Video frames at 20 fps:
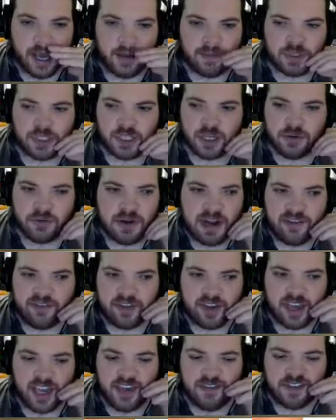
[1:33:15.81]
So
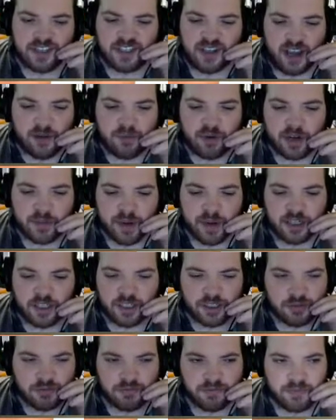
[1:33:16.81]
nothing either side, pretty
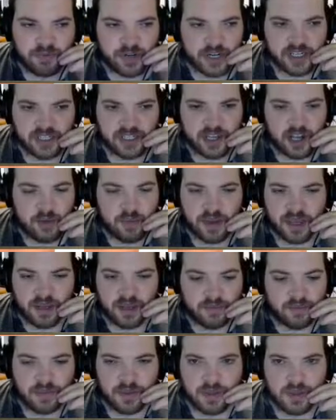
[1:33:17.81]
much. Probably stalemate.